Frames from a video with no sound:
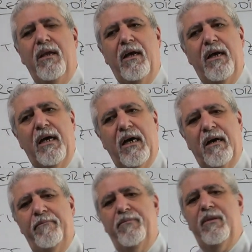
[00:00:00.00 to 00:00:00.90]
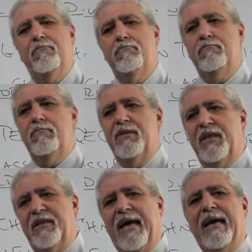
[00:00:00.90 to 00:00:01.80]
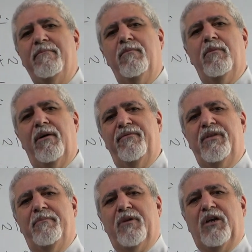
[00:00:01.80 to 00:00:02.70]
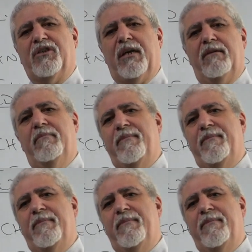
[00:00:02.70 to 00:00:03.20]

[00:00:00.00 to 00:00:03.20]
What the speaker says: the time of the project.